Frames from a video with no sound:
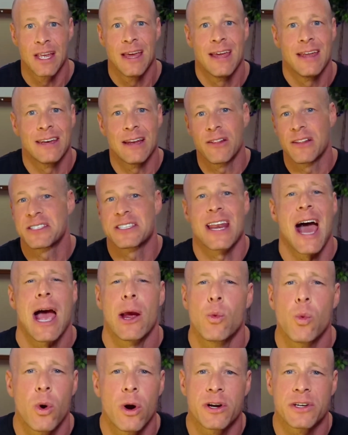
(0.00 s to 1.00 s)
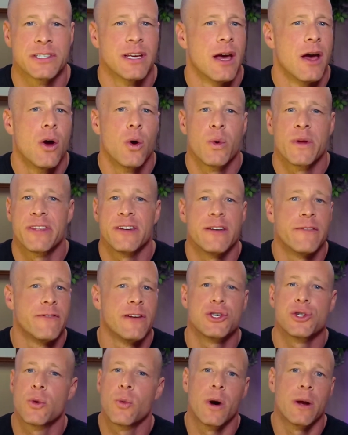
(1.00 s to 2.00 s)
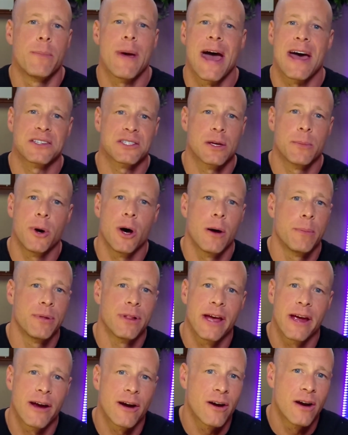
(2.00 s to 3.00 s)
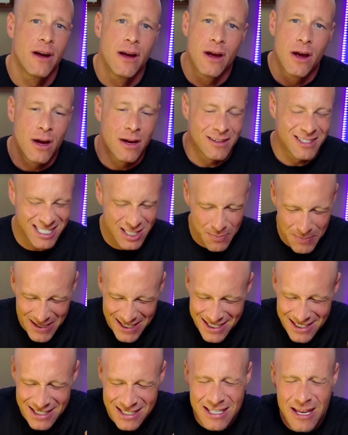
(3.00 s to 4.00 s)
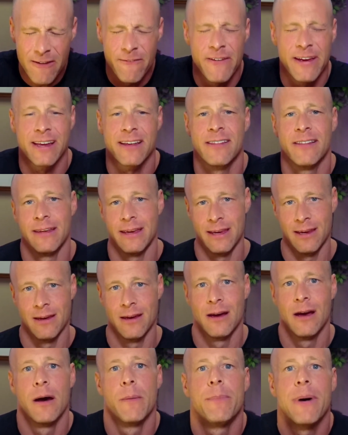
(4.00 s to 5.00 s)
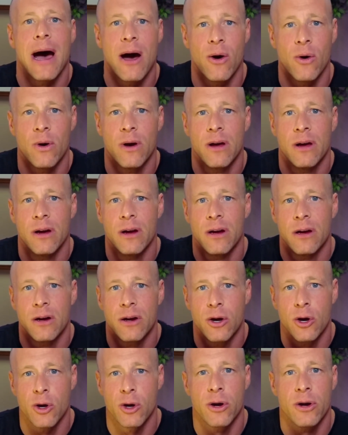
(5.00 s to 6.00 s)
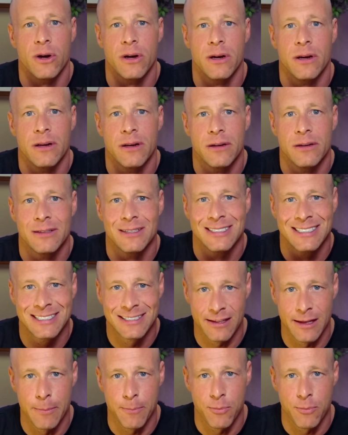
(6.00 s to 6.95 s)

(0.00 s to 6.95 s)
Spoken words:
Now listen, I worked with a Division I basketball player specifically about her sleep